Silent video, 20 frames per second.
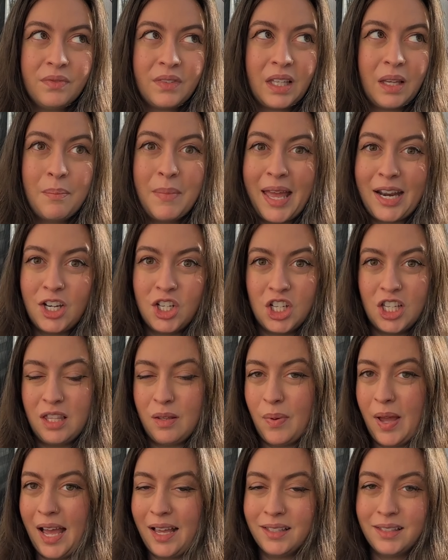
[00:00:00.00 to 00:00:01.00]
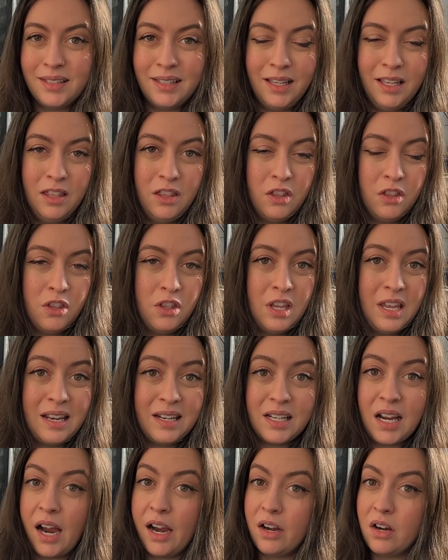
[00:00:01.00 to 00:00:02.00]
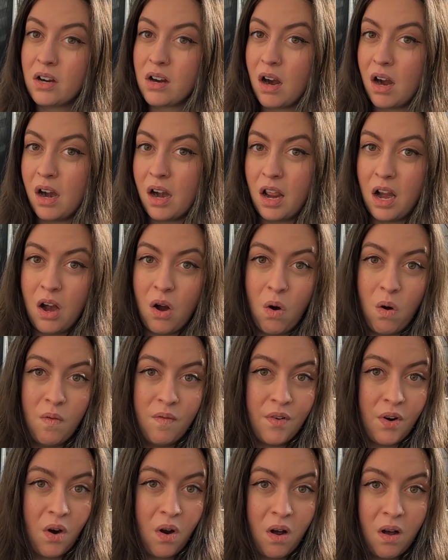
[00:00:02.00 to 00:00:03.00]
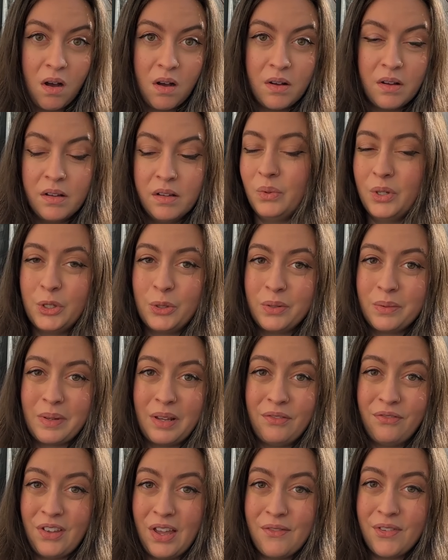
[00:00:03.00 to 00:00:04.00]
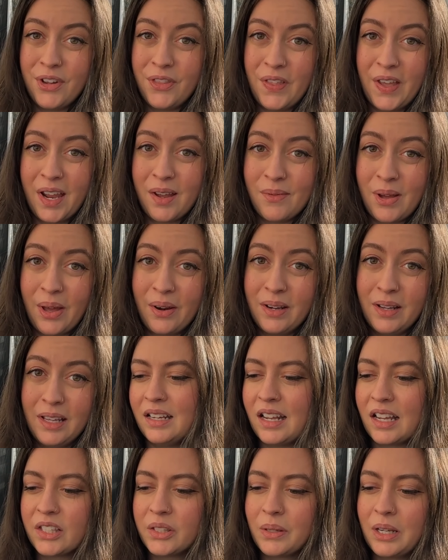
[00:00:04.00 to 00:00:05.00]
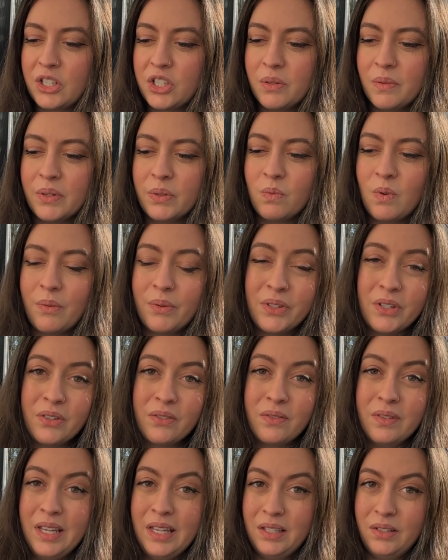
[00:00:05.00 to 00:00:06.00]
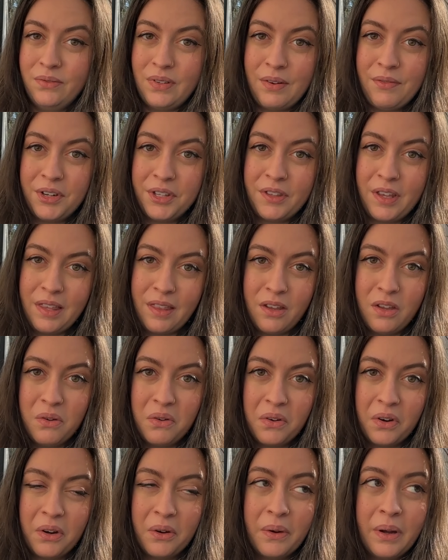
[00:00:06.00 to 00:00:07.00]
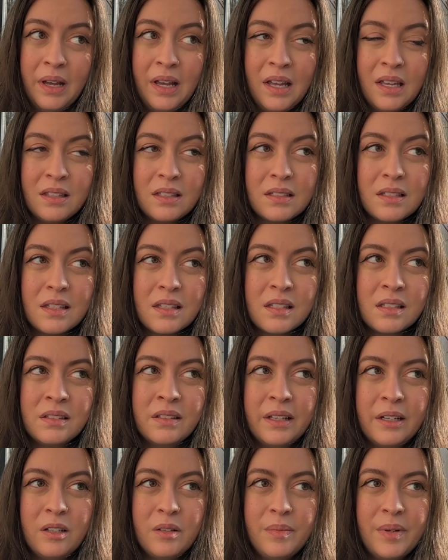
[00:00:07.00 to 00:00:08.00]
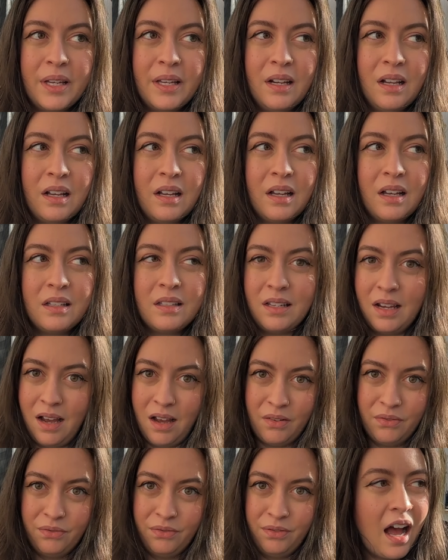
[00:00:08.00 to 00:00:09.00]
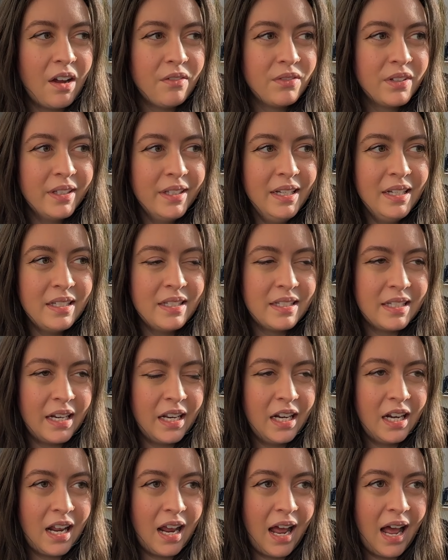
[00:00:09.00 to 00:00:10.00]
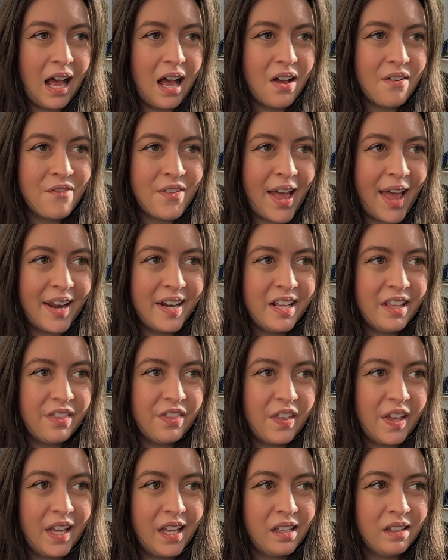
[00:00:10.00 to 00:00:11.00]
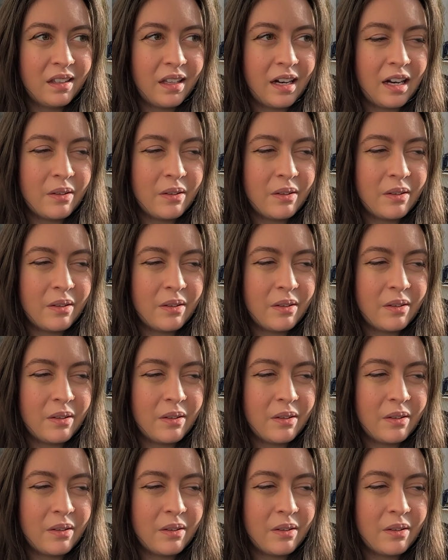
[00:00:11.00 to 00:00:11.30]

managing the pests in the entire garden overall, which was my favorite thing about it. Next question was, what was your least favorite thing that you grew? This is a little bit tough. I really didn't have anything that I